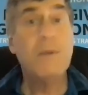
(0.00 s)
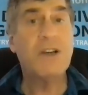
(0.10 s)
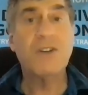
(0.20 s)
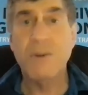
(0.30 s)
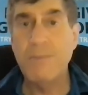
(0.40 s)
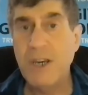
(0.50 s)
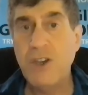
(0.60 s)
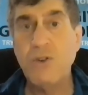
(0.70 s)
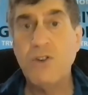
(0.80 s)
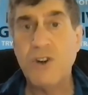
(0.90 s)
Because the
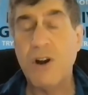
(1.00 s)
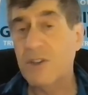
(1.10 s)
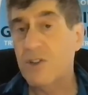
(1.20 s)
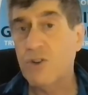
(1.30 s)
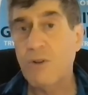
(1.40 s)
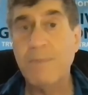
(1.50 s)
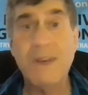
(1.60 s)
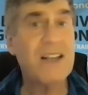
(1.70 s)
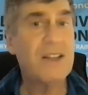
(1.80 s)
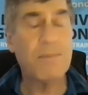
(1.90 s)
minute you start the
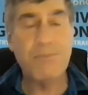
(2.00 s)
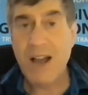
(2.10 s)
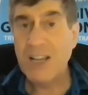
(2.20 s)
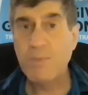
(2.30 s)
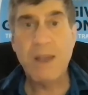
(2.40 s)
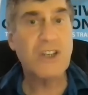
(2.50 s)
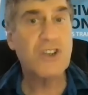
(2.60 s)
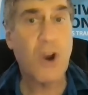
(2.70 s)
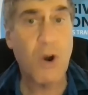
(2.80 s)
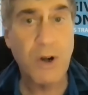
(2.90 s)
script, the prospect
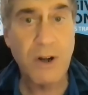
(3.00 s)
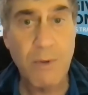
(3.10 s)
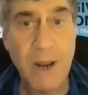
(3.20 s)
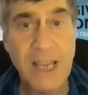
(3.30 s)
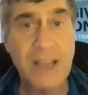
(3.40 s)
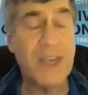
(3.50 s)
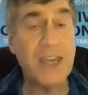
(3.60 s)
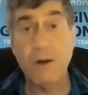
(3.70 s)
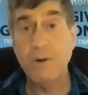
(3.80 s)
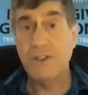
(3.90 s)
has heard it already and
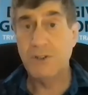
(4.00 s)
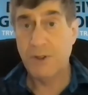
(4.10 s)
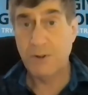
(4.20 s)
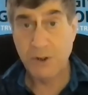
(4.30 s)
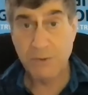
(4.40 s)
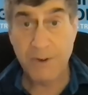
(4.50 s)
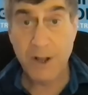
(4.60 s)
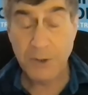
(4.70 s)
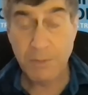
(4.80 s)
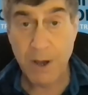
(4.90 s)
they go into their
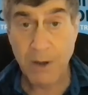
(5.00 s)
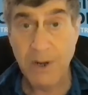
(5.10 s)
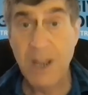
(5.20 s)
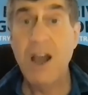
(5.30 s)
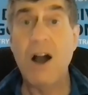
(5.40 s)
default mode.